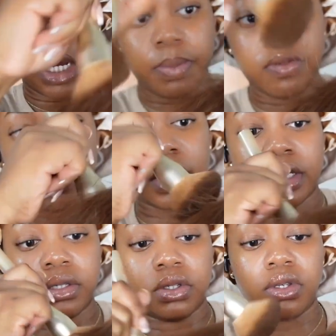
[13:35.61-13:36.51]
top of the
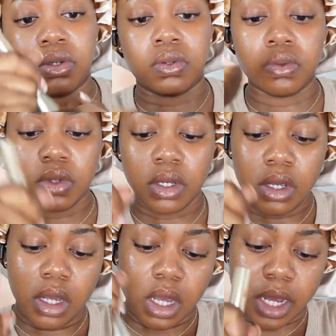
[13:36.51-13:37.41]
lace too.
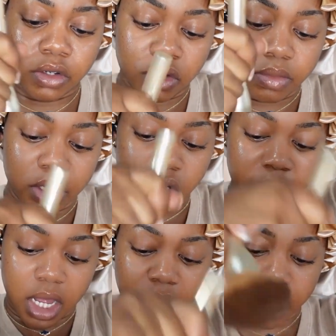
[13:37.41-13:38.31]
I just want to make sure
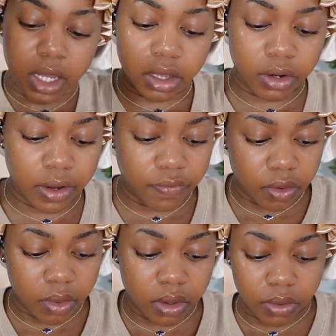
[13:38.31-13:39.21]
I got that color
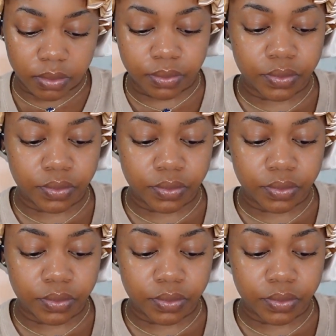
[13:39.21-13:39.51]
everywhere.